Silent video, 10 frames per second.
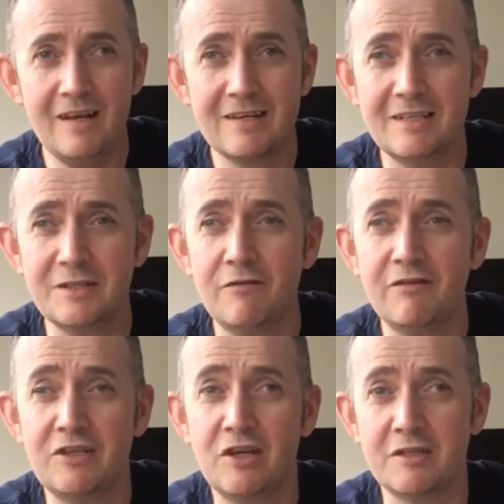It's not a
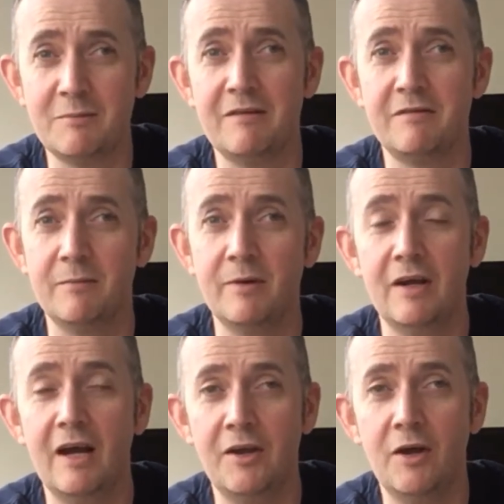franchise I'm after, but
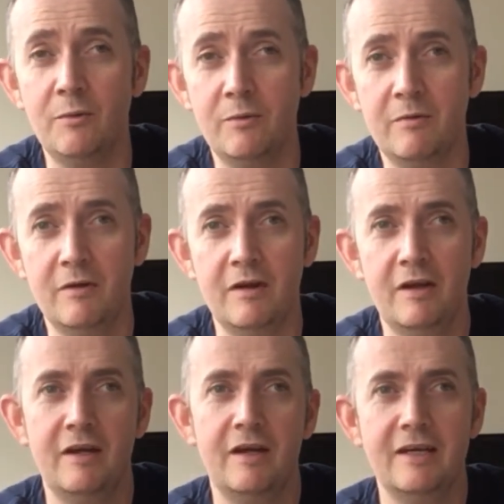I know
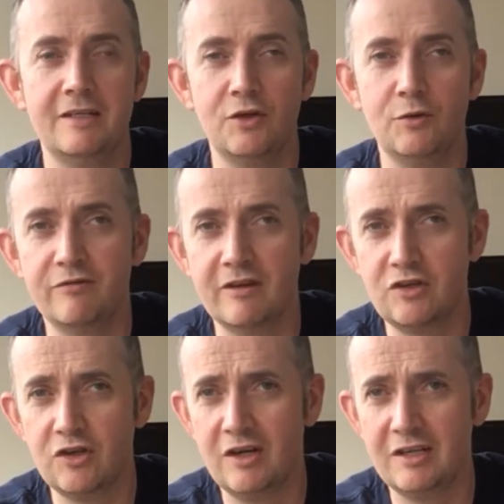it's a new
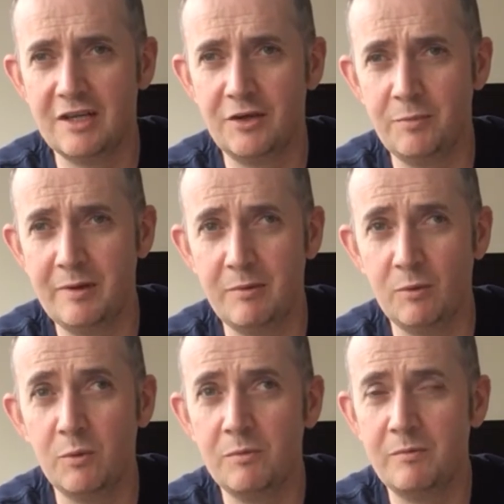franchise. I know people
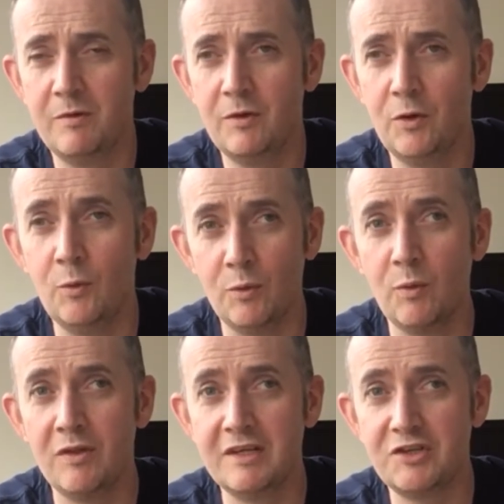who would want
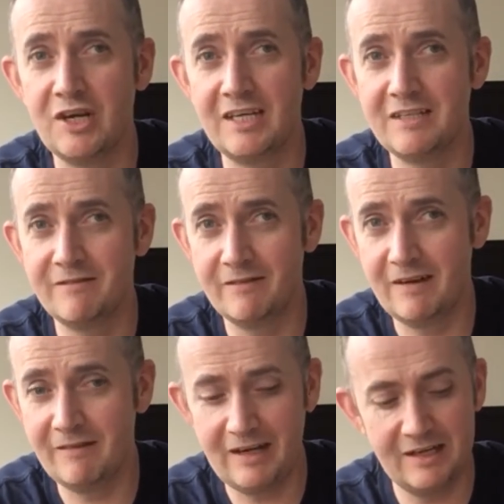this chase if
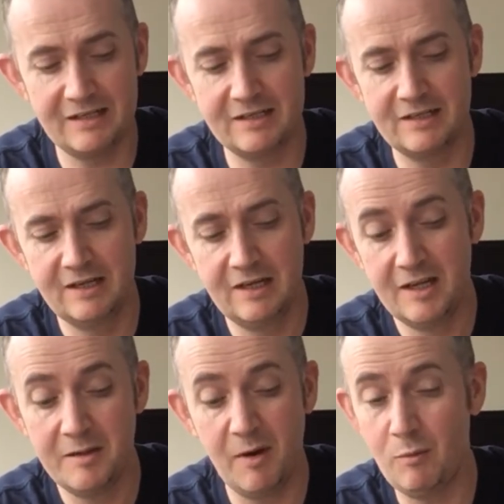it is.
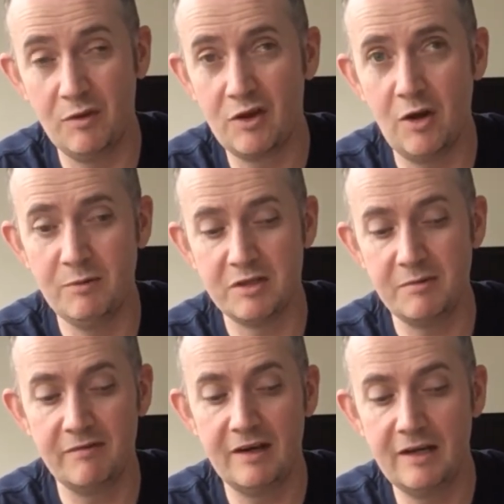Might want to comment, to be
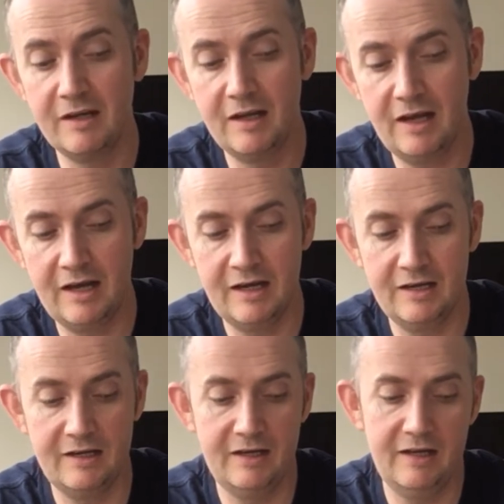fair. And
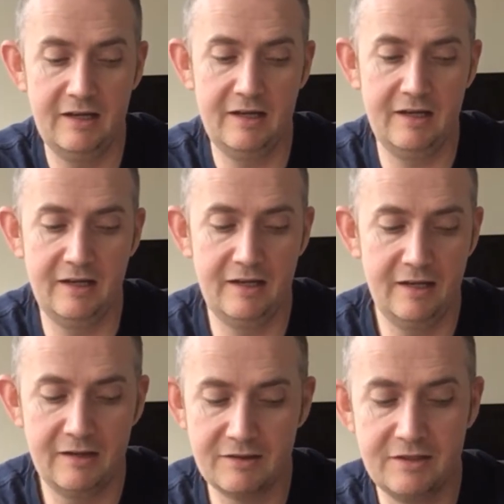
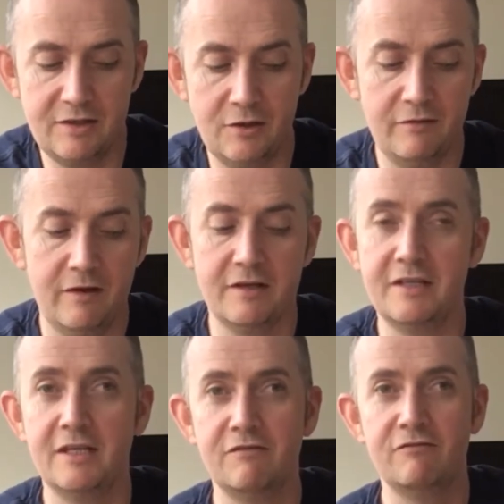show you first, it
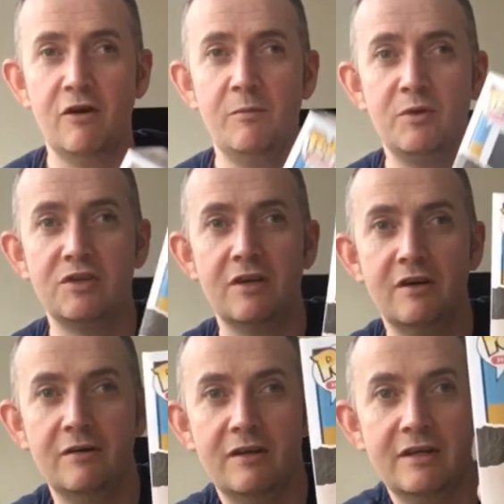is Roman
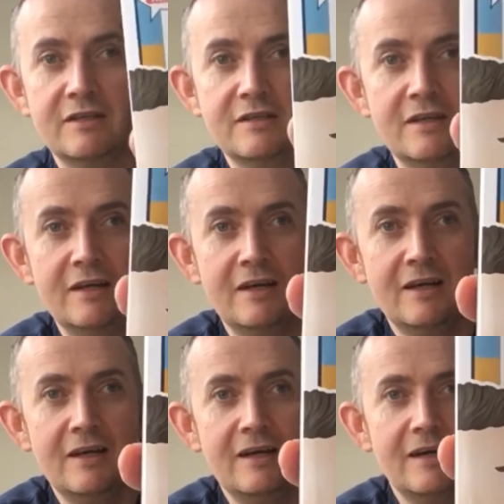Sionis,
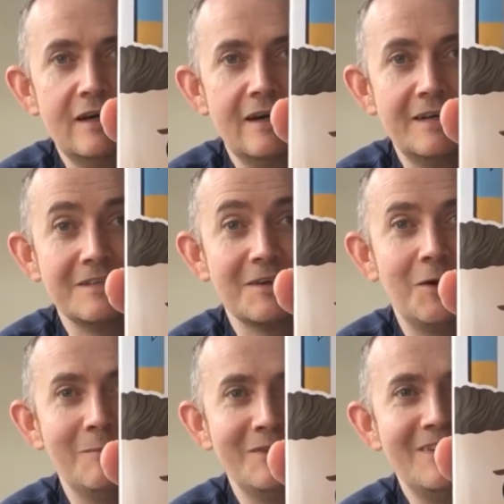and it's the common.